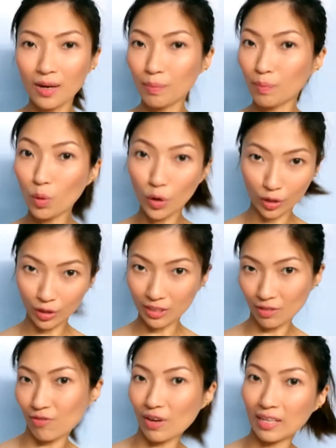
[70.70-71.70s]
more cost
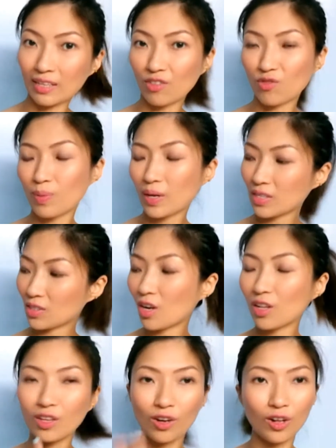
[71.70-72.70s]
effective because
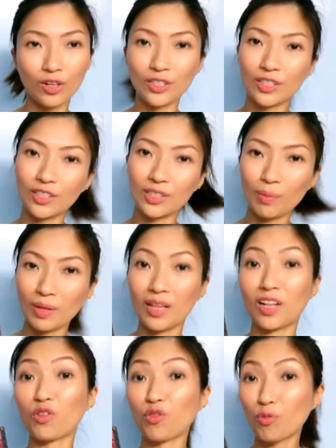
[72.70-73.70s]
all the colors are something
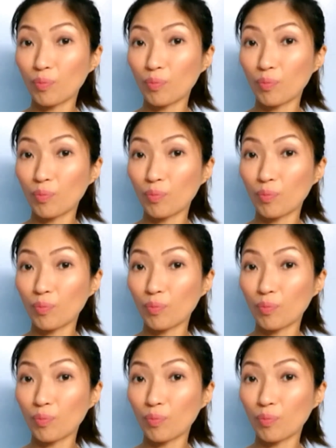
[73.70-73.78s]
that you